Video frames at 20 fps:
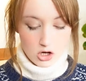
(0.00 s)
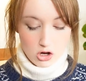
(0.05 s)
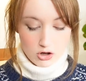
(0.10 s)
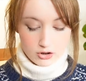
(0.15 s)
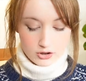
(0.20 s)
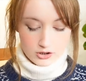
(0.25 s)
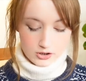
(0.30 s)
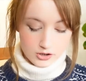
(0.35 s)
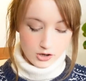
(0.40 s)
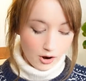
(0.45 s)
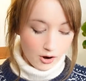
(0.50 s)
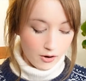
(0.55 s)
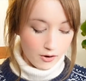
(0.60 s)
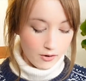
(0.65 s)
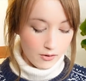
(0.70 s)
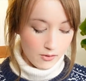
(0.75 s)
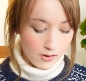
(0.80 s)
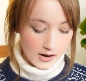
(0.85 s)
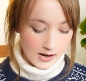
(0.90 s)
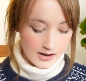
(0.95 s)

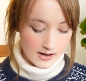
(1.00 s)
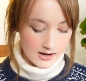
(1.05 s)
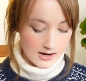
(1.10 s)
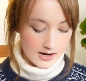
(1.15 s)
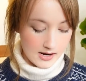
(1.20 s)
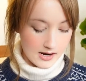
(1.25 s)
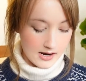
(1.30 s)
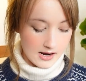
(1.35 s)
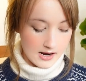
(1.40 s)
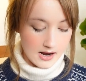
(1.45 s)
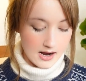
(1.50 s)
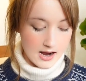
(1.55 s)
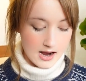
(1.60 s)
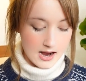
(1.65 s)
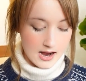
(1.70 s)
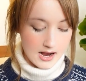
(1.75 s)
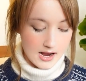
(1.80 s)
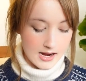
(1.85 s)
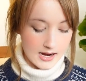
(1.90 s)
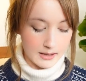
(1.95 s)
So
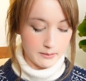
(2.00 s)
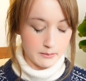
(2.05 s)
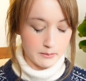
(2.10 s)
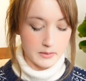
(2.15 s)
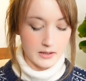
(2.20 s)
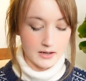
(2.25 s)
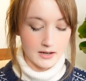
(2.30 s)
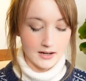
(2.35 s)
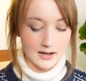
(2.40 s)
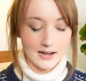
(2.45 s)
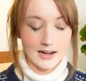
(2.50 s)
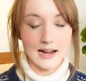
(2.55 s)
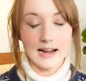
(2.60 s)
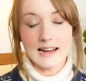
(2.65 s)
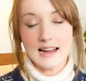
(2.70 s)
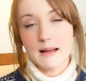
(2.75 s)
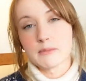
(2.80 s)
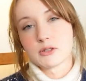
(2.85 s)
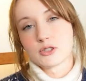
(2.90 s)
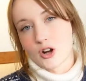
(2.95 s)
I
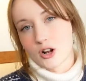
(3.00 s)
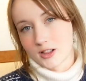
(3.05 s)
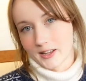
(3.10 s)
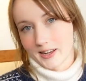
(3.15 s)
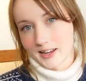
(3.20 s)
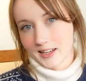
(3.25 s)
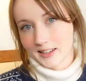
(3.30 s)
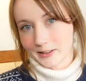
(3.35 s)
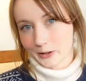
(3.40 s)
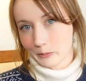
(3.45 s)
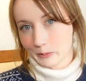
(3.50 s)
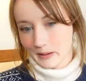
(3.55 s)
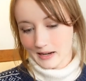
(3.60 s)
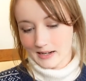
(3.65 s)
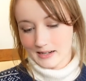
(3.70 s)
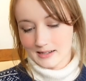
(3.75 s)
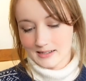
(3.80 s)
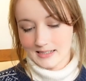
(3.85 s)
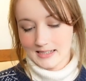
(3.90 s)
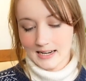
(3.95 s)
am struggling a little
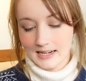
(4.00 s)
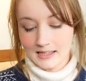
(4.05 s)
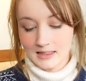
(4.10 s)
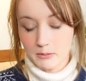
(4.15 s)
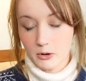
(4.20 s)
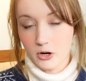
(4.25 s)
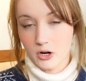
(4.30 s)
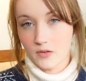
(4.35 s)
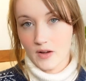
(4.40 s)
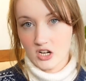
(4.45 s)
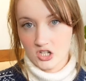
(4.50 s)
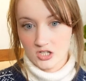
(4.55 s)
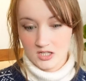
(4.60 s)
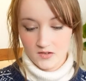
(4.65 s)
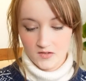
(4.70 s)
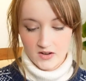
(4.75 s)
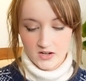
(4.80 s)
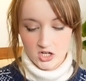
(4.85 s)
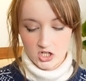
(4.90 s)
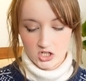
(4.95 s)
bit getting the motivation to
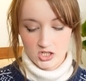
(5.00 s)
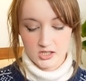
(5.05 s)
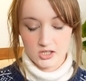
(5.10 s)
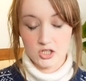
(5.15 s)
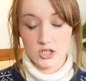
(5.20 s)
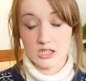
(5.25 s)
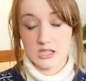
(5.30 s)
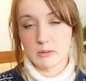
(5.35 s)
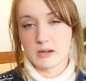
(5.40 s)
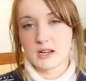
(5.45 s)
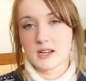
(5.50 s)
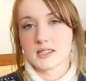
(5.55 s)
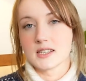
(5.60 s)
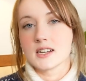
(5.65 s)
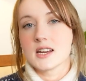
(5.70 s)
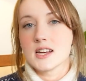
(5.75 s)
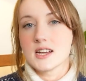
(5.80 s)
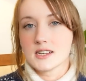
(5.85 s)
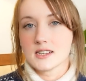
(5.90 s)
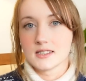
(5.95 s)
finish this just because
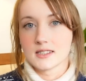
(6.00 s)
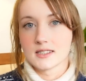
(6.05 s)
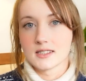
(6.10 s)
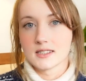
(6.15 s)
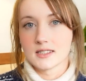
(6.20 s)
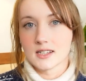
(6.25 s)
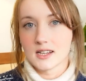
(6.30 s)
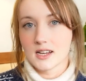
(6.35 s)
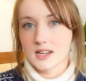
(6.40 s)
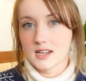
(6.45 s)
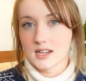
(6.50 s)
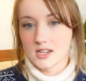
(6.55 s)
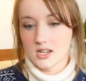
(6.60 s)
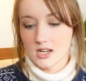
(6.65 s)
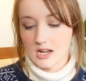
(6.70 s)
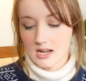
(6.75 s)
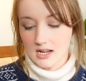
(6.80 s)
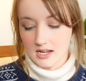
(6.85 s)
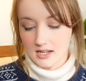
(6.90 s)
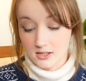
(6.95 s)
it's
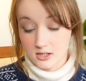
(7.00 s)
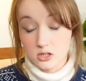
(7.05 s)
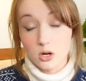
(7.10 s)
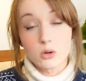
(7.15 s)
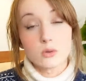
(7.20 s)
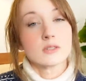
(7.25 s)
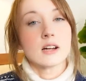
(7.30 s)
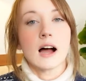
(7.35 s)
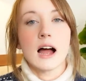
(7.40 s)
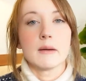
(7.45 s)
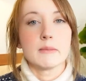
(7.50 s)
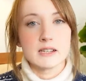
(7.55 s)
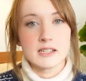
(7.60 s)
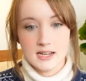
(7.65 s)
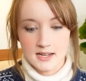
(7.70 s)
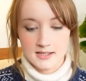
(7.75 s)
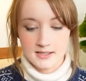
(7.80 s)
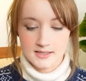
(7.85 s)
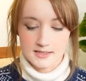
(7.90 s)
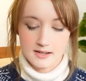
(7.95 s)
so time
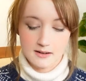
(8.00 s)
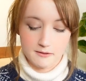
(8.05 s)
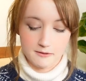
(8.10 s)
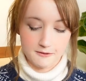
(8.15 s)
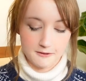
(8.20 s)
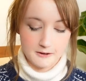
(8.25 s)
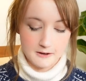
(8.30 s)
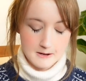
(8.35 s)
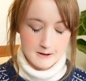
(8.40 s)
intensive.